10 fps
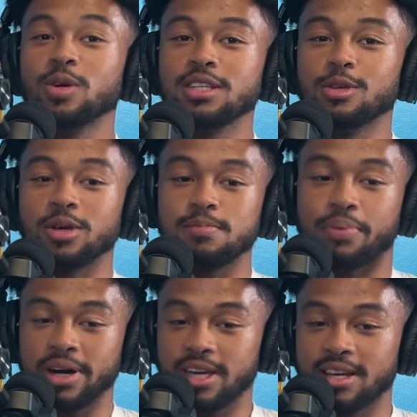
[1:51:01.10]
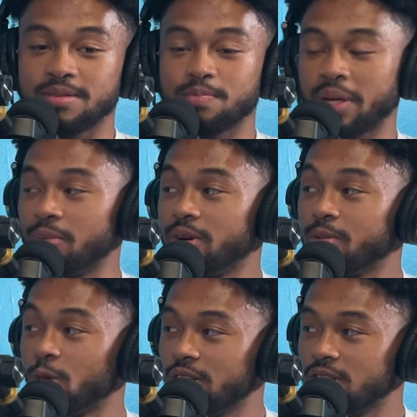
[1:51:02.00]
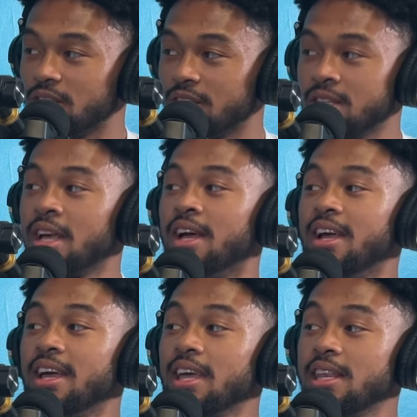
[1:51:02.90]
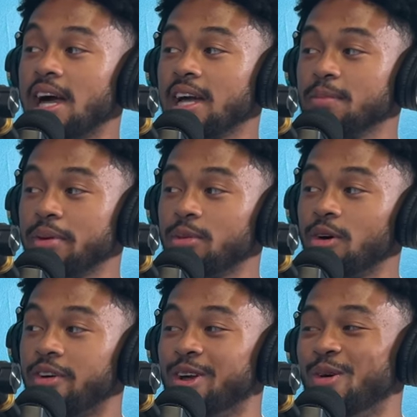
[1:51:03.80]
what did he do? He putting people in wheelchairs? He knocking people over.